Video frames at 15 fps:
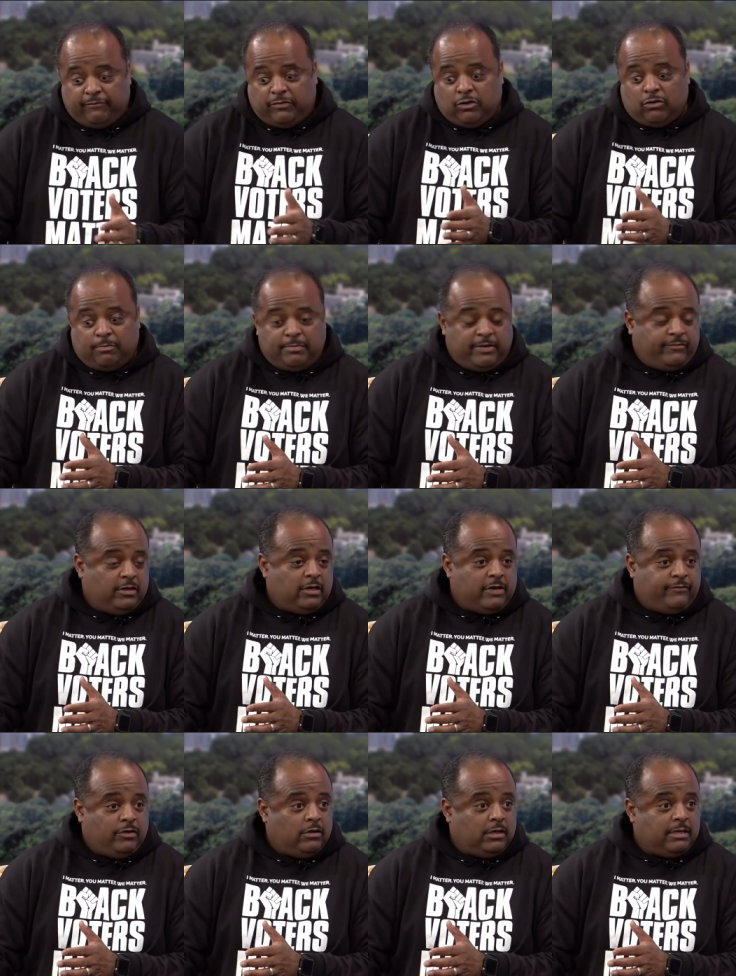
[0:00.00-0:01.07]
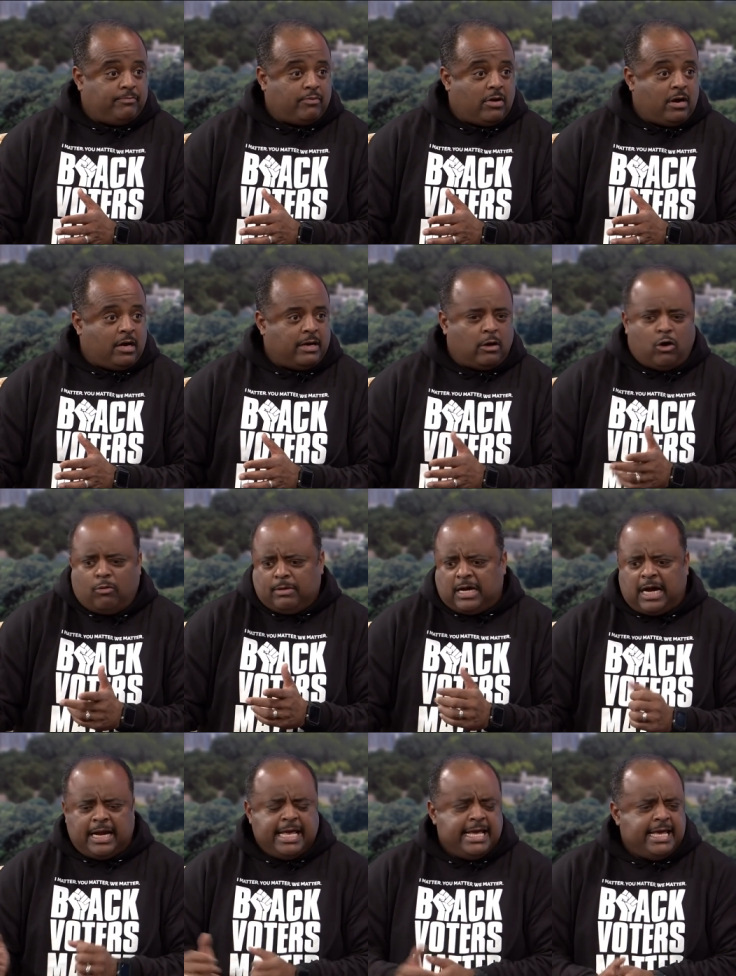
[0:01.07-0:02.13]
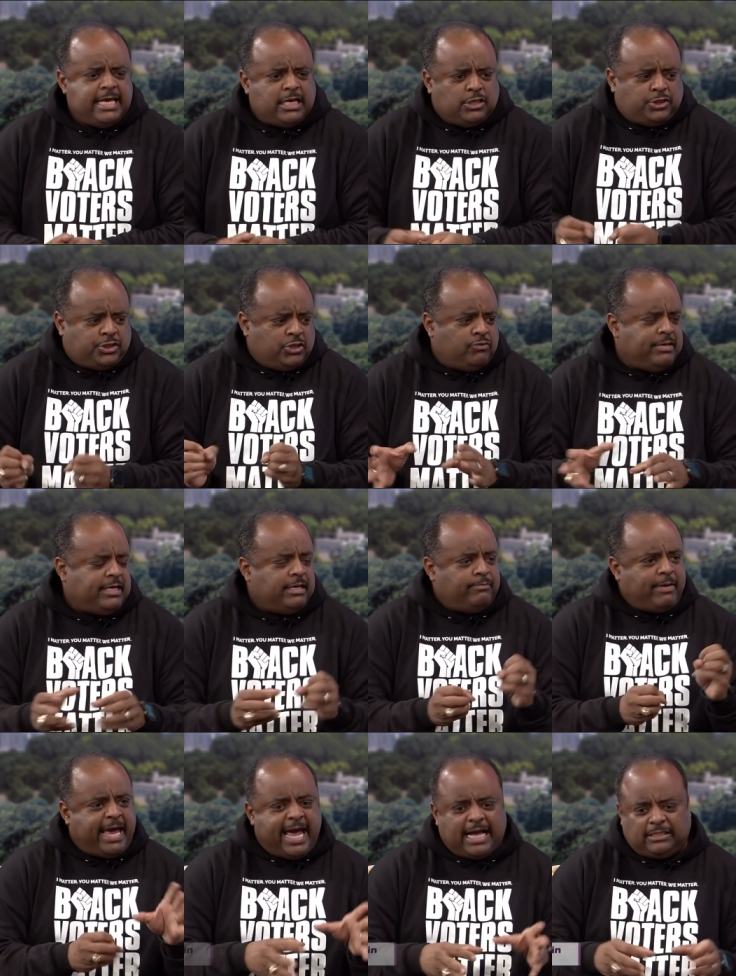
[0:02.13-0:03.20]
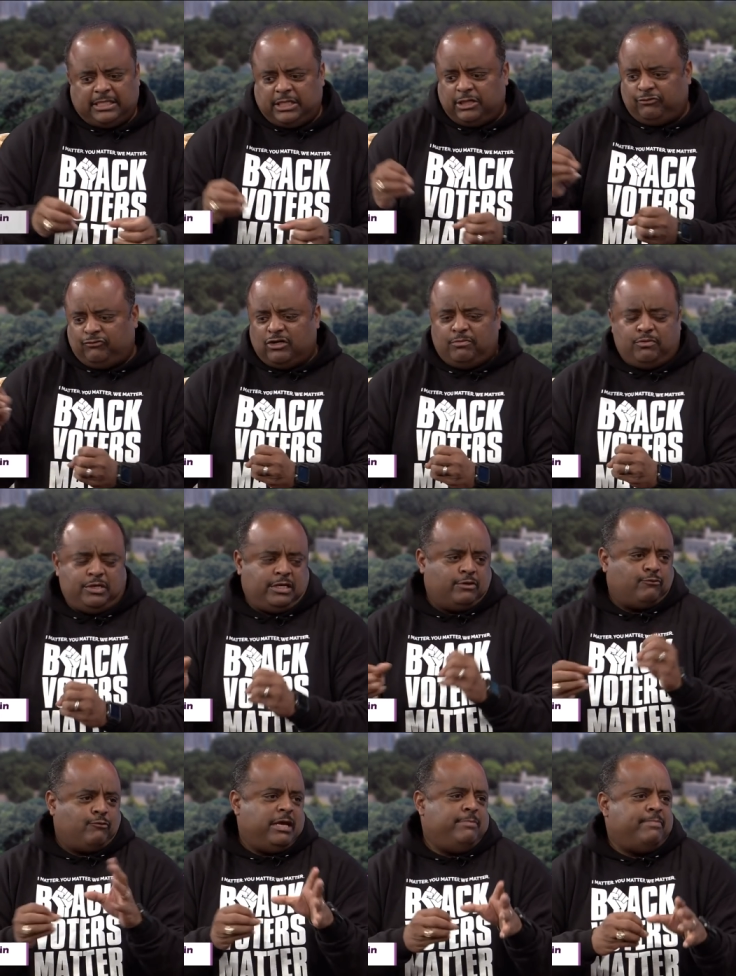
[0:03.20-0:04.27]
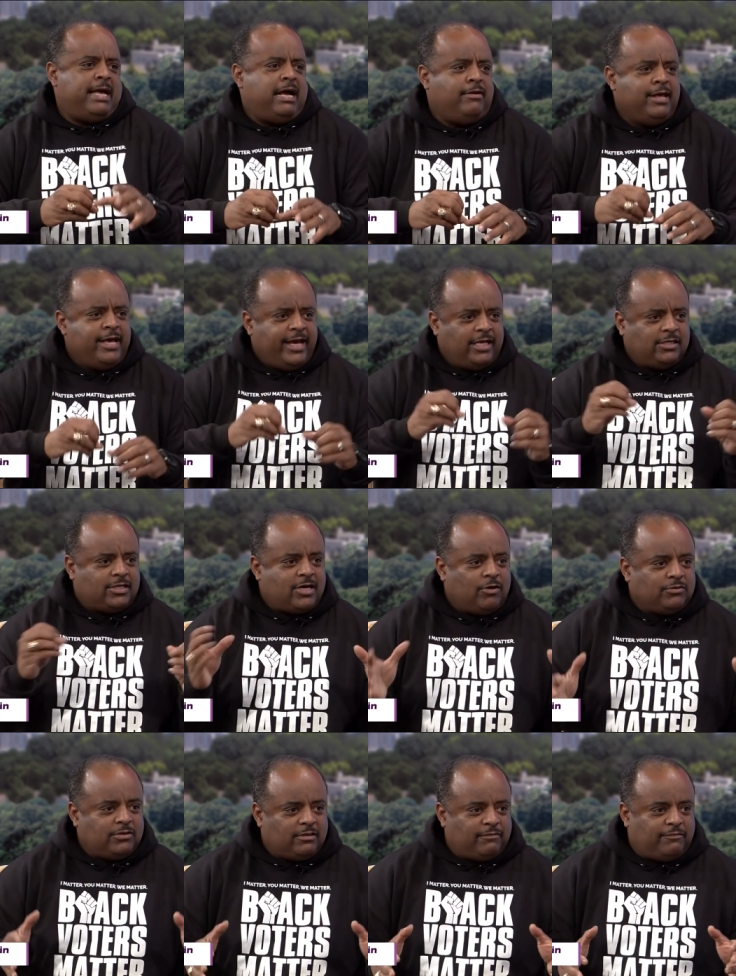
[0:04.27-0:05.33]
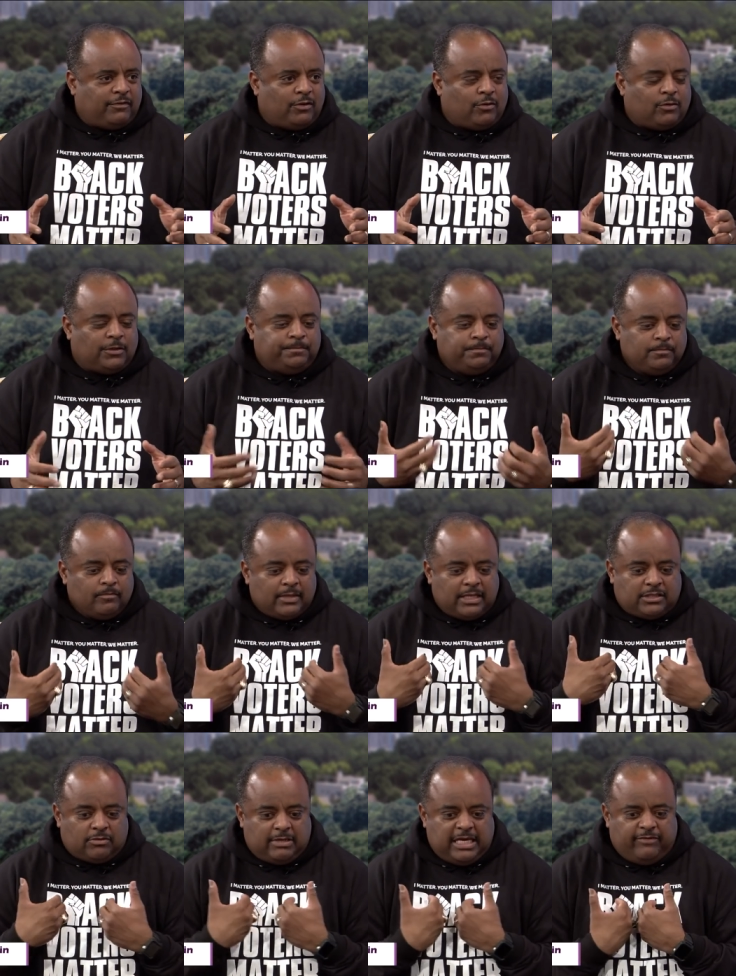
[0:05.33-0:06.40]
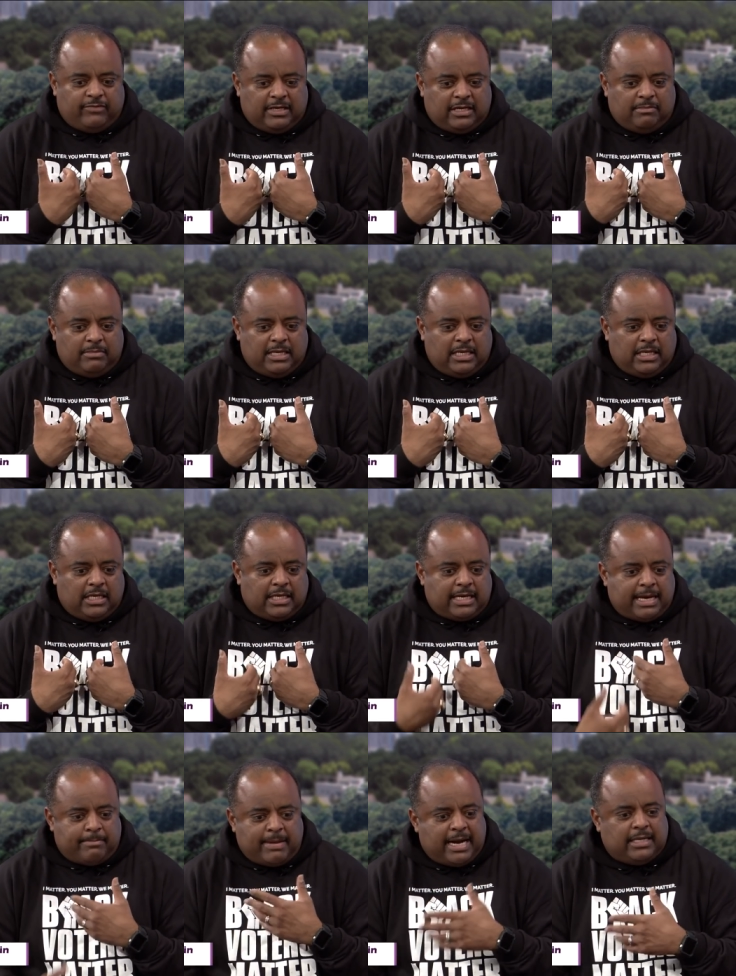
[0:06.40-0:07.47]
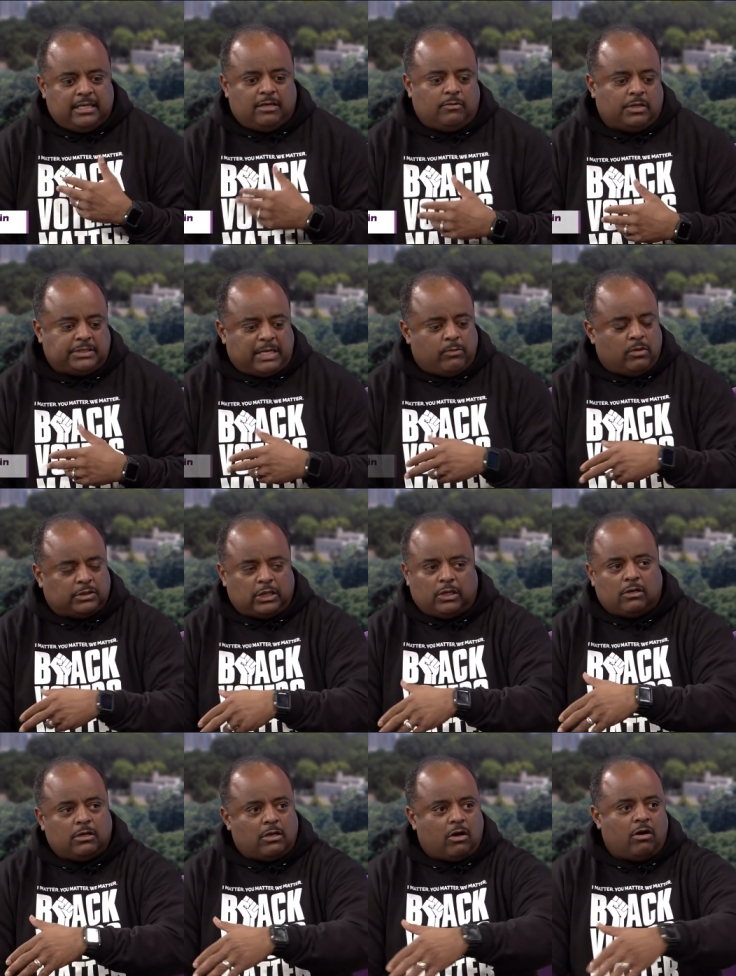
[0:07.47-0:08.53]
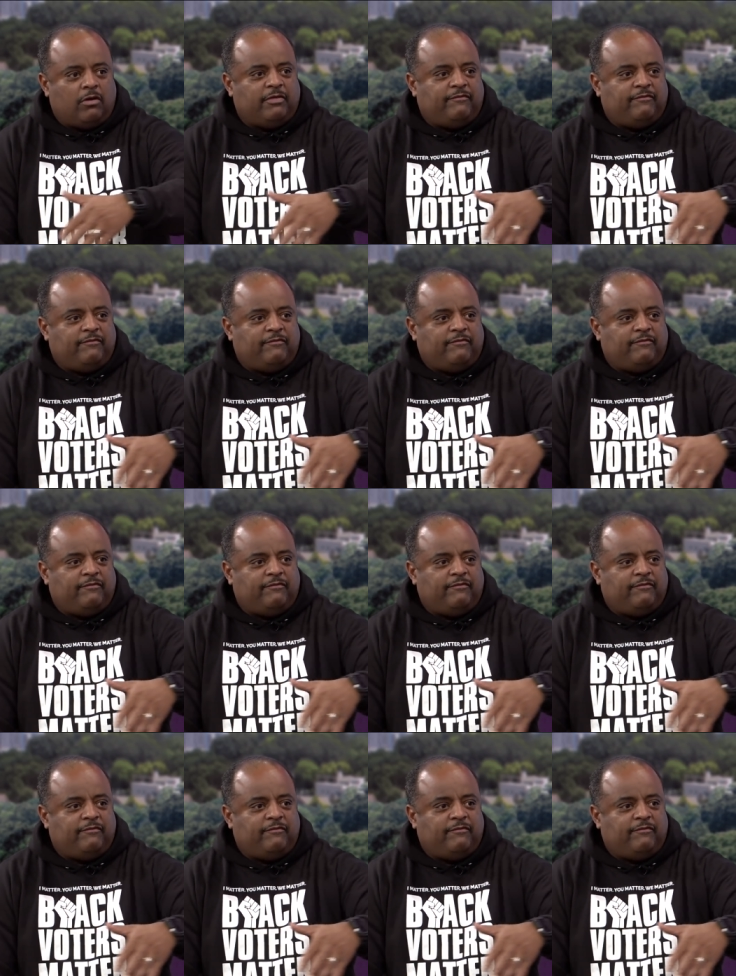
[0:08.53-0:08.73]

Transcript: if you if you if you're LeBron, oh my God, he can shoot, he can pass, he can dribble, he can rebound, he's a coach on the floor. And so even in media, my deal was I want to learn all